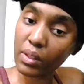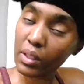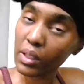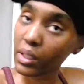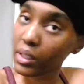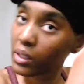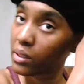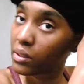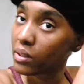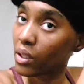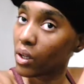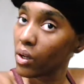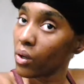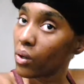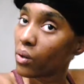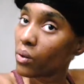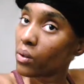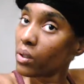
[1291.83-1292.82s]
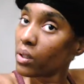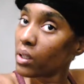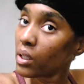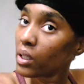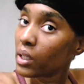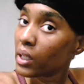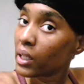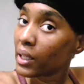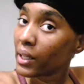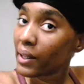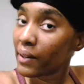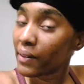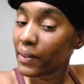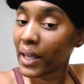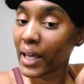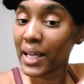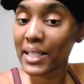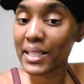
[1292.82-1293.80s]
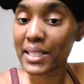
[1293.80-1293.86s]
and so
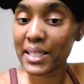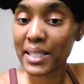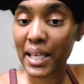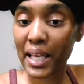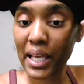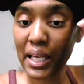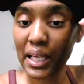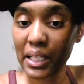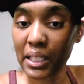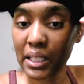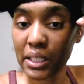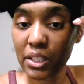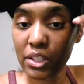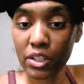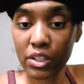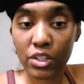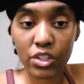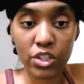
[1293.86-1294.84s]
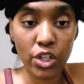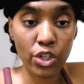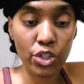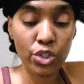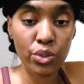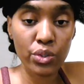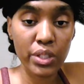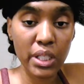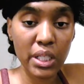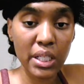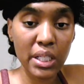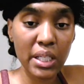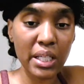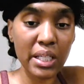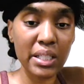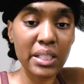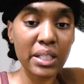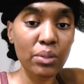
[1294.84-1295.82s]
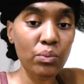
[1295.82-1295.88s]
that's that. So you see,
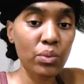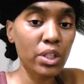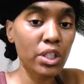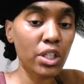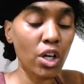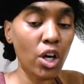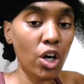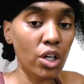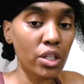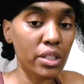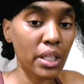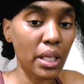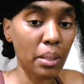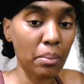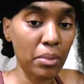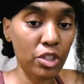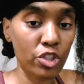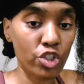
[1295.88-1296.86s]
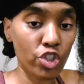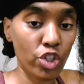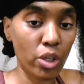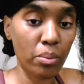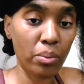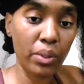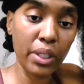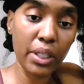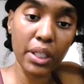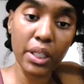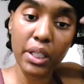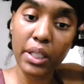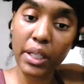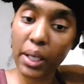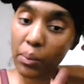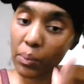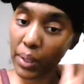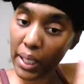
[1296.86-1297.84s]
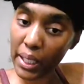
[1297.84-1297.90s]
it didn't really cause that much trouble here.
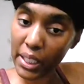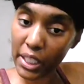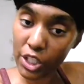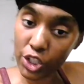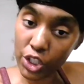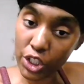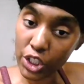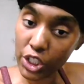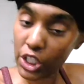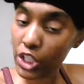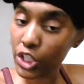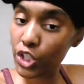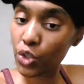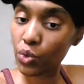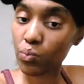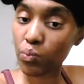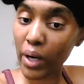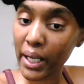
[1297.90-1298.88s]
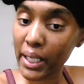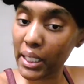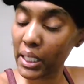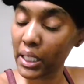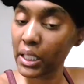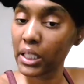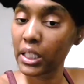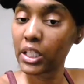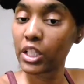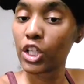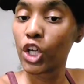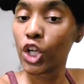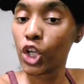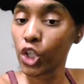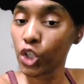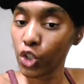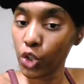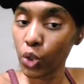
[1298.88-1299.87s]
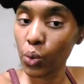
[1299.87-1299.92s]
Now, when I get to raking and
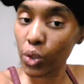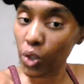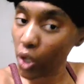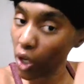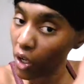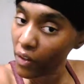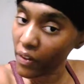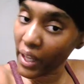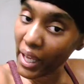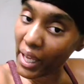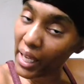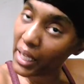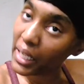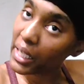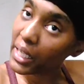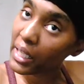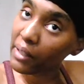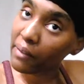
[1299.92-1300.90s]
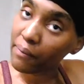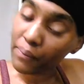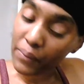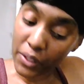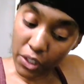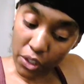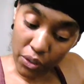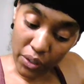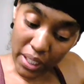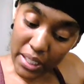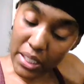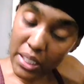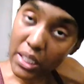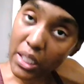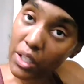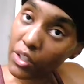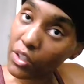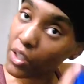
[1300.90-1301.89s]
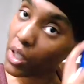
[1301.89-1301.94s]
doing all that, that's
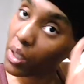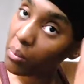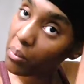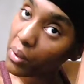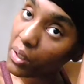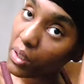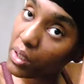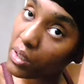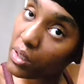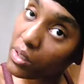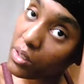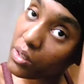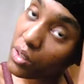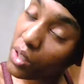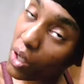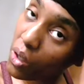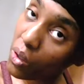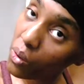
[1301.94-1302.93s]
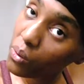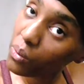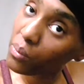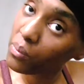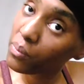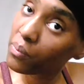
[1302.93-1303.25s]
another number. So